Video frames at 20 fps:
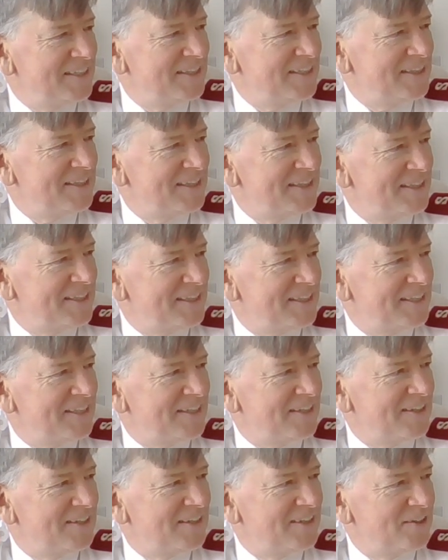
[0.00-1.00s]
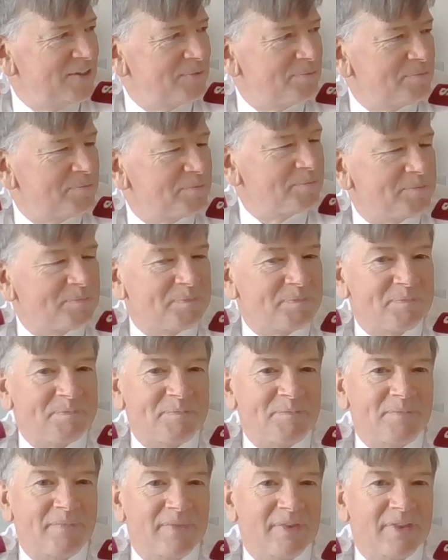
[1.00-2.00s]

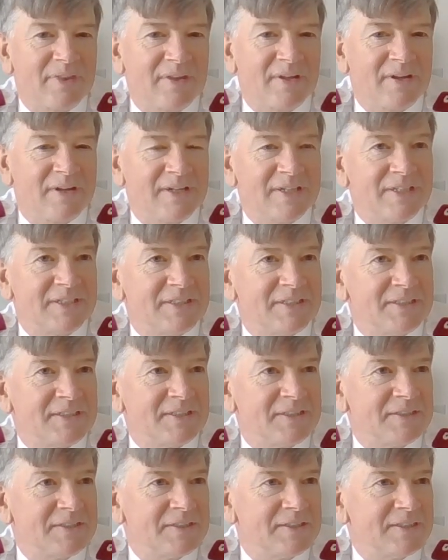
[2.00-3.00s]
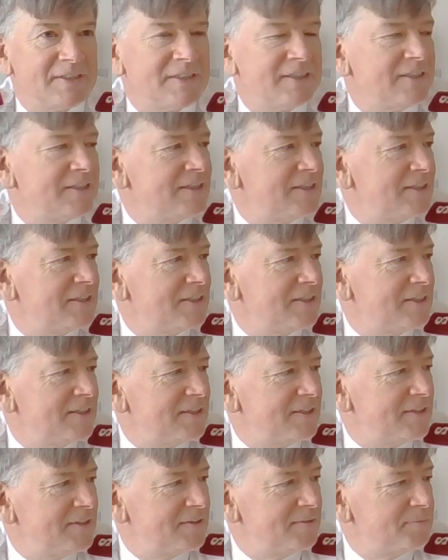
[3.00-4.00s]

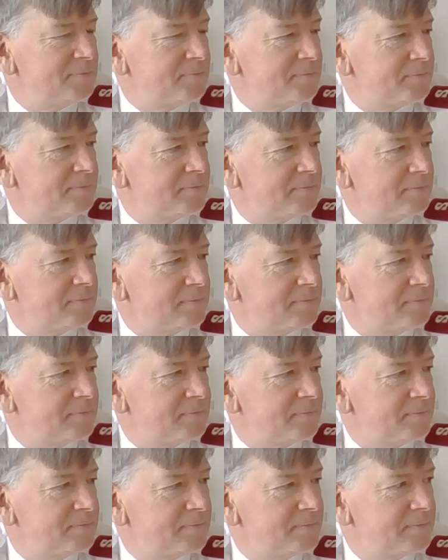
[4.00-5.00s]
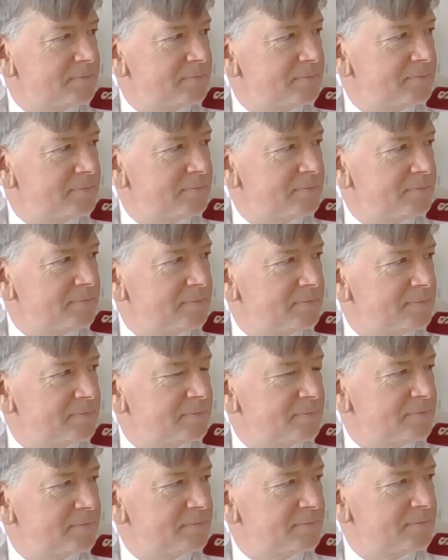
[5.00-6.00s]

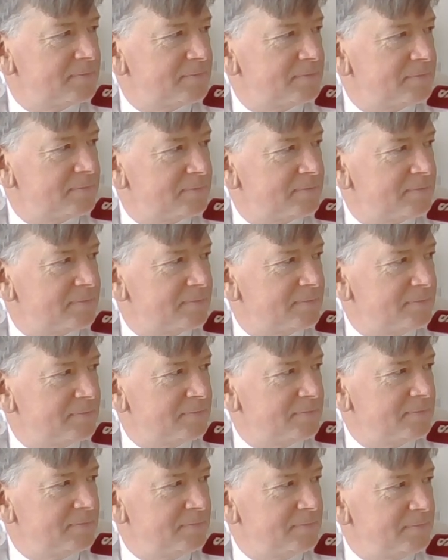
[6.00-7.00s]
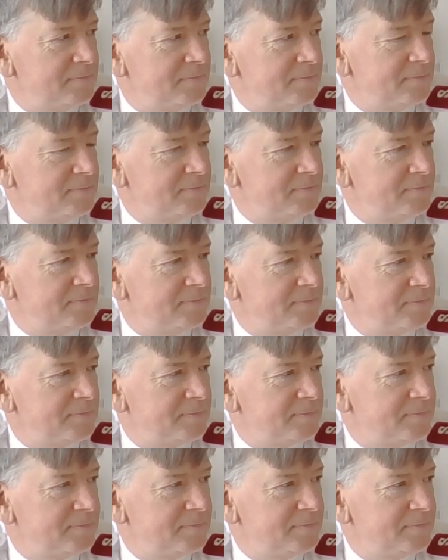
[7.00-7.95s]
(silent)